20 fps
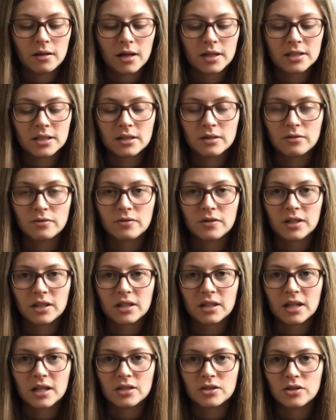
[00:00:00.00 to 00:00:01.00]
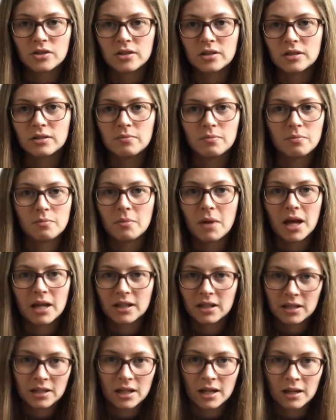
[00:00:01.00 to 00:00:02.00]
I didn't feel like
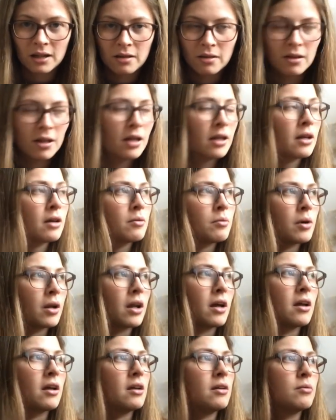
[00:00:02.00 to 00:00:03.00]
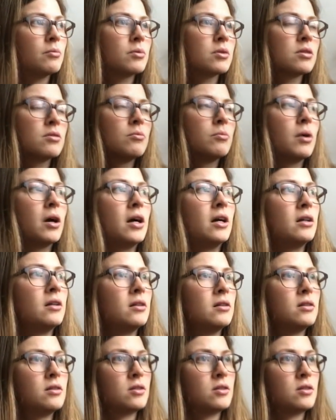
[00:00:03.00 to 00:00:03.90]
making anything when I wasn't well.